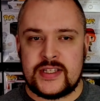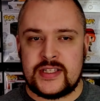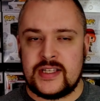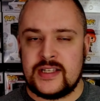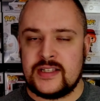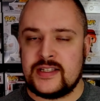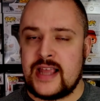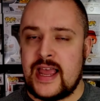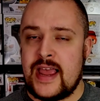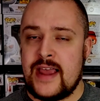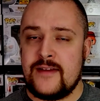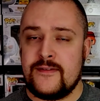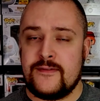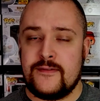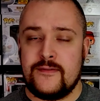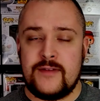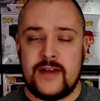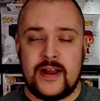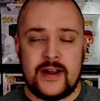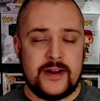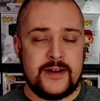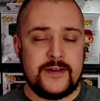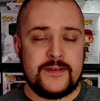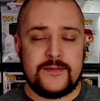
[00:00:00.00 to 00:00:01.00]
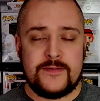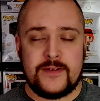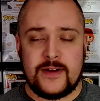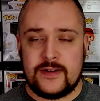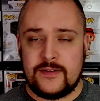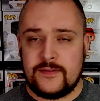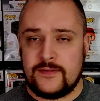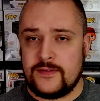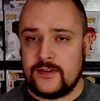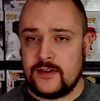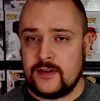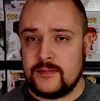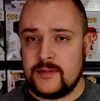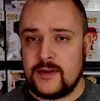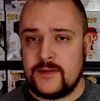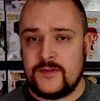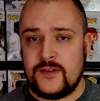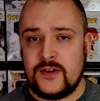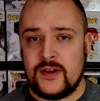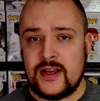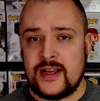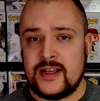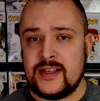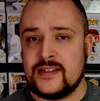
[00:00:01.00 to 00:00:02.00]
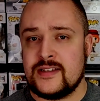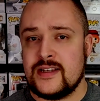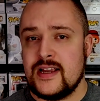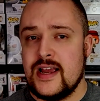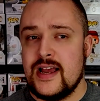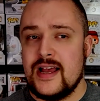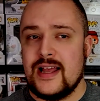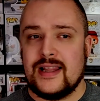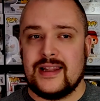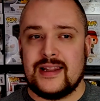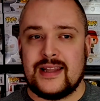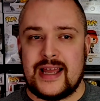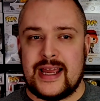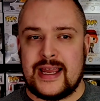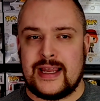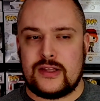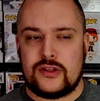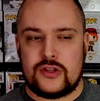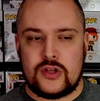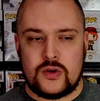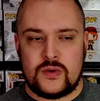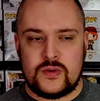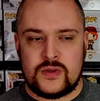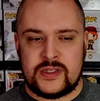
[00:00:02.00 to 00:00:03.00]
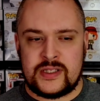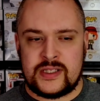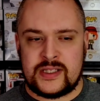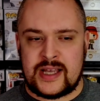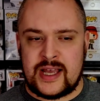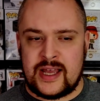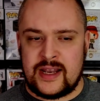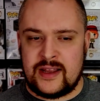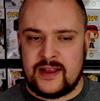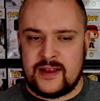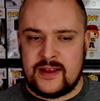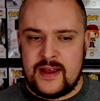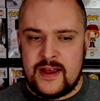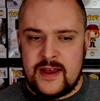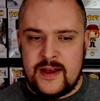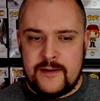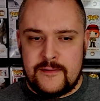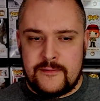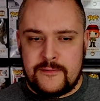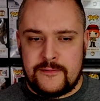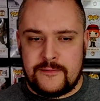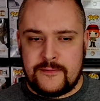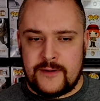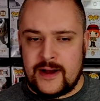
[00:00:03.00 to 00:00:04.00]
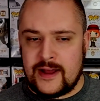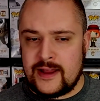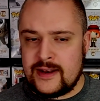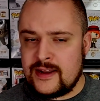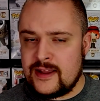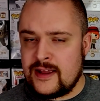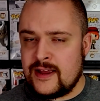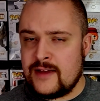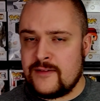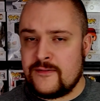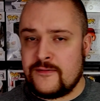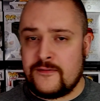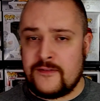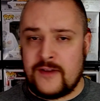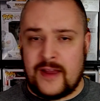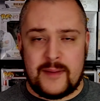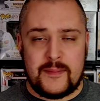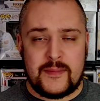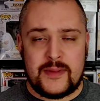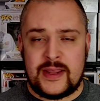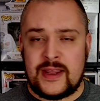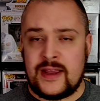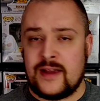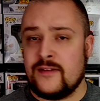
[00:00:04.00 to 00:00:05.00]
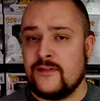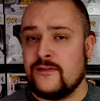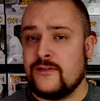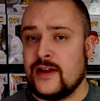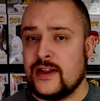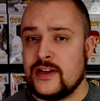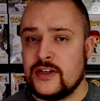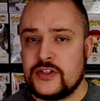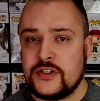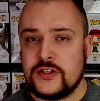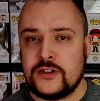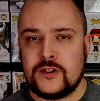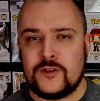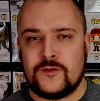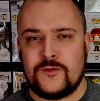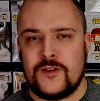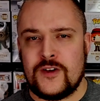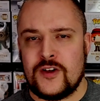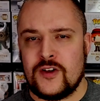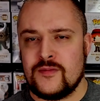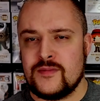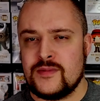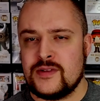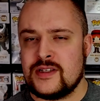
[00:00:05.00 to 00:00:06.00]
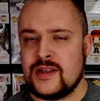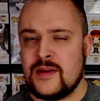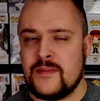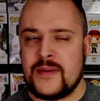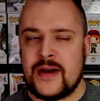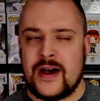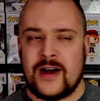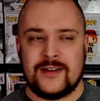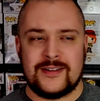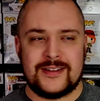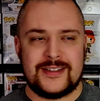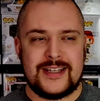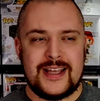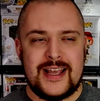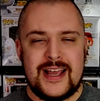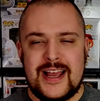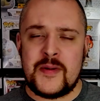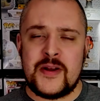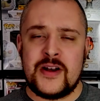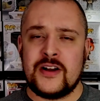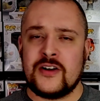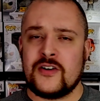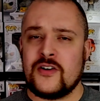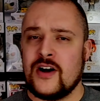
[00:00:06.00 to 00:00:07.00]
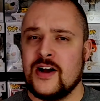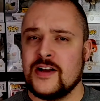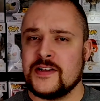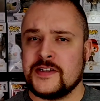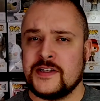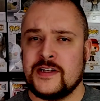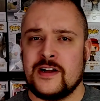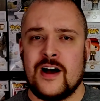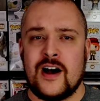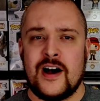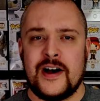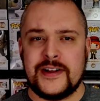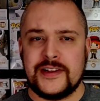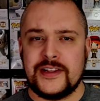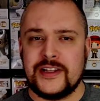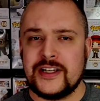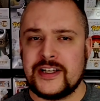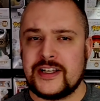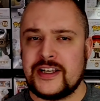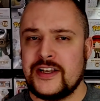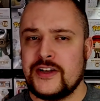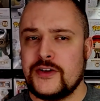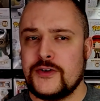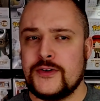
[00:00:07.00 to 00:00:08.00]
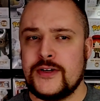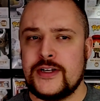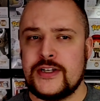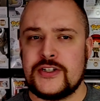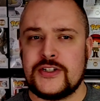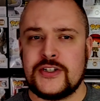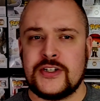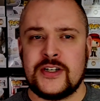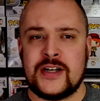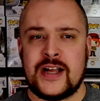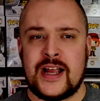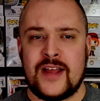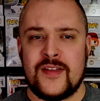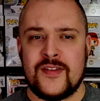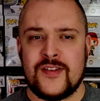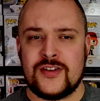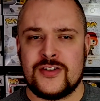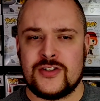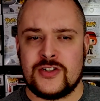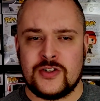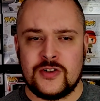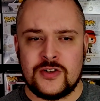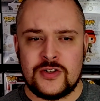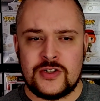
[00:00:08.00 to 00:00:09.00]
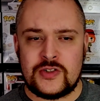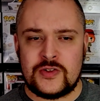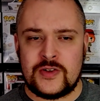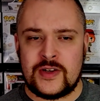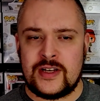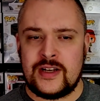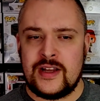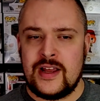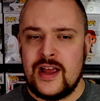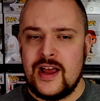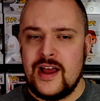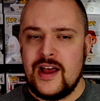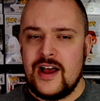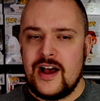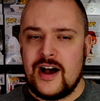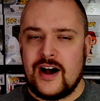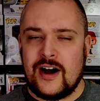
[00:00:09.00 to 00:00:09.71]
This is a very fun film. If you guys like those kind of fun family adventures films about coming across an odd looking creature and the children